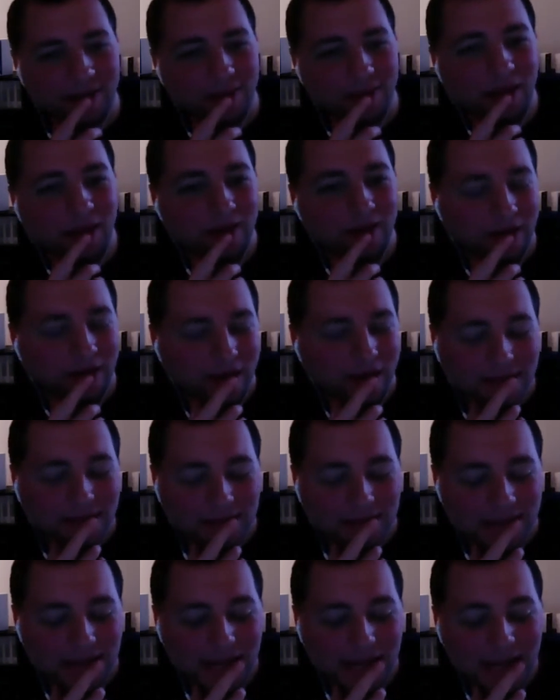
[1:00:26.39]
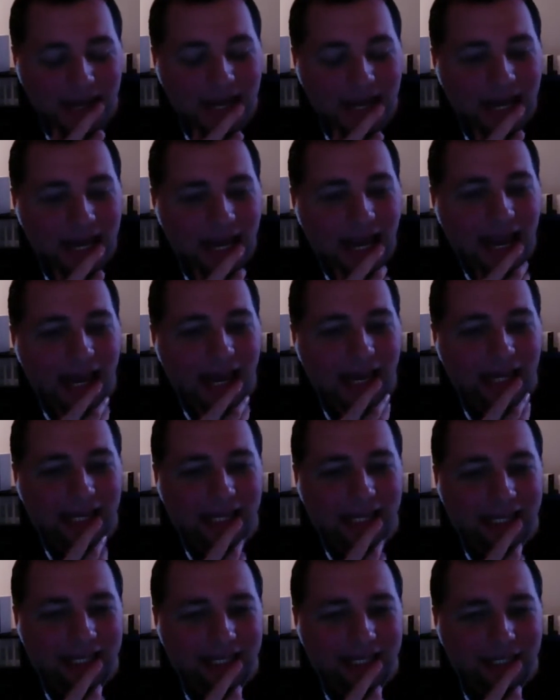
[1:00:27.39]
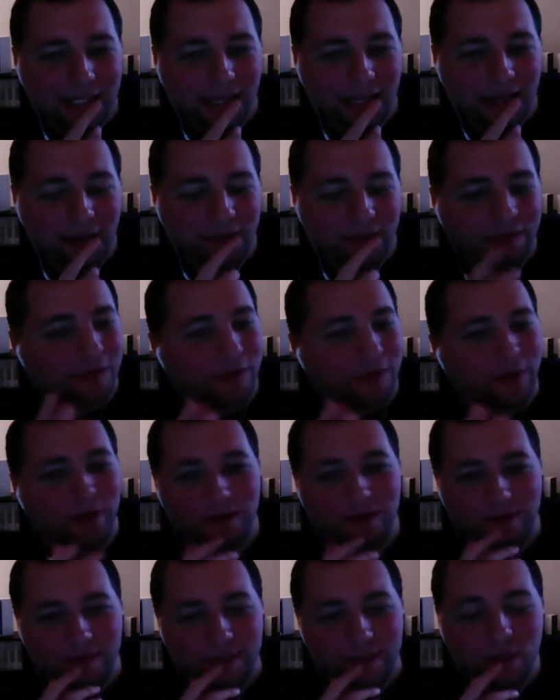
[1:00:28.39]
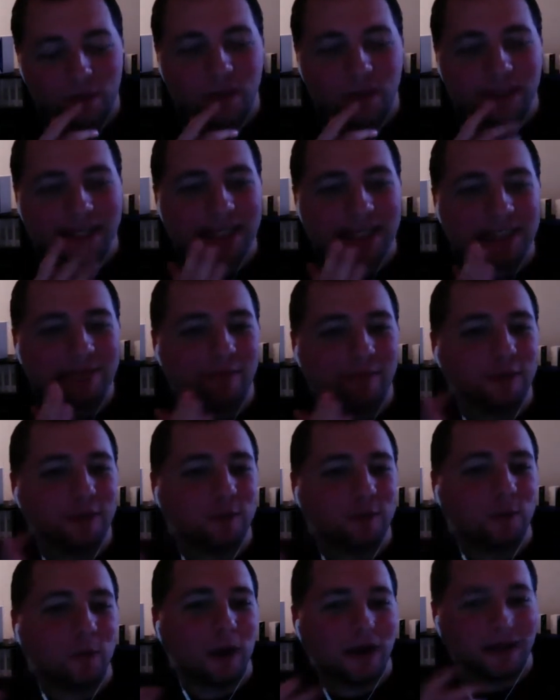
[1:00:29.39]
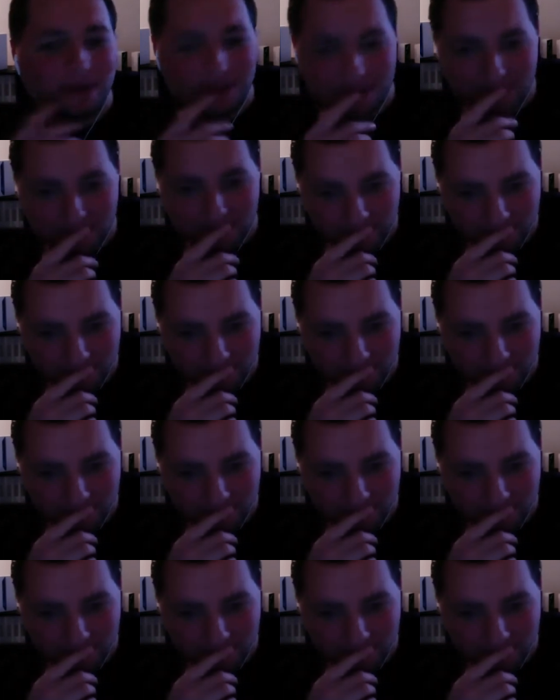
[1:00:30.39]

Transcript: Paradox. And I don't know if you heard of it. It's called East vs. West.